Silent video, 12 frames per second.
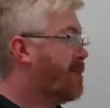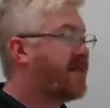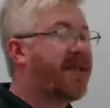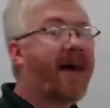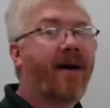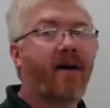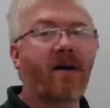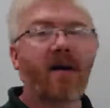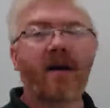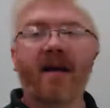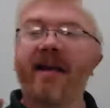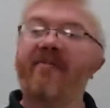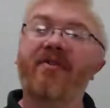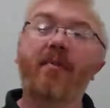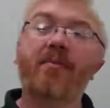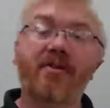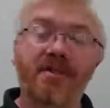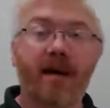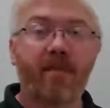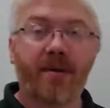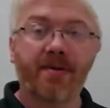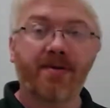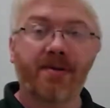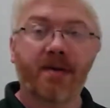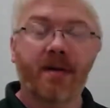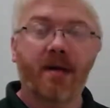scale, he flipped those numbers.